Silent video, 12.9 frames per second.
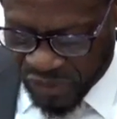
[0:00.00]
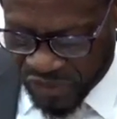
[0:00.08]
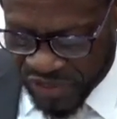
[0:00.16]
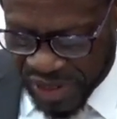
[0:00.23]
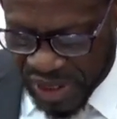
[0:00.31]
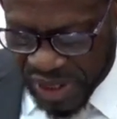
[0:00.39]

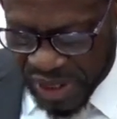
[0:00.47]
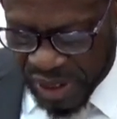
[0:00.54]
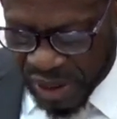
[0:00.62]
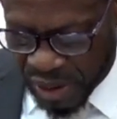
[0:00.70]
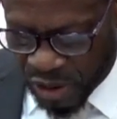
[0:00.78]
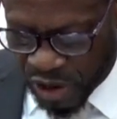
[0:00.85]
the
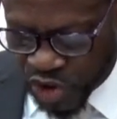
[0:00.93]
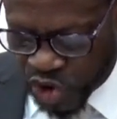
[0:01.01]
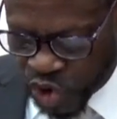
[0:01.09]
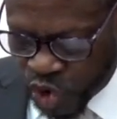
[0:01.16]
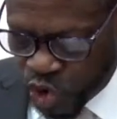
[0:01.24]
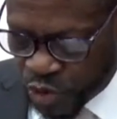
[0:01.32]

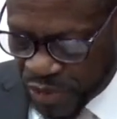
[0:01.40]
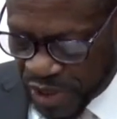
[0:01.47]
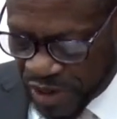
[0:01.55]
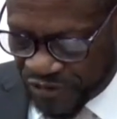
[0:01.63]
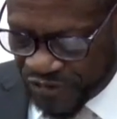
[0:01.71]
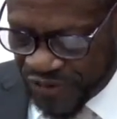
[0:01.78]

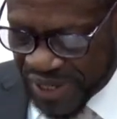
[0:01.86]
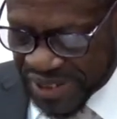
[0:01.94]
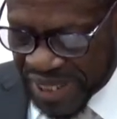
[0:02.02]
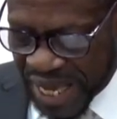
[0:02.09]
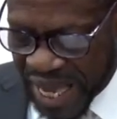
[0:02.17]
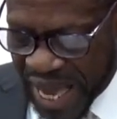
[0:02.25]
Consumer
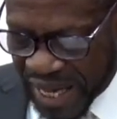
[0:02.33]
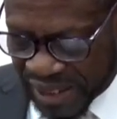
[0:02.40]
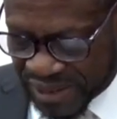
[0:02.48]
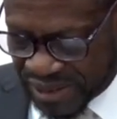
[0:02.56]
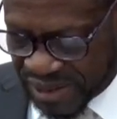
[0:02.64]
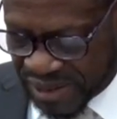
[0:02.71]
Affairs
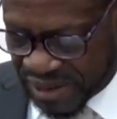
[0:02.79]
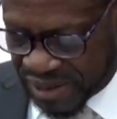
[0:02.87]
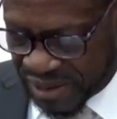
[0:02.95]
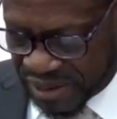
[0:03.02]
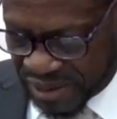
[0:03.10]
Act,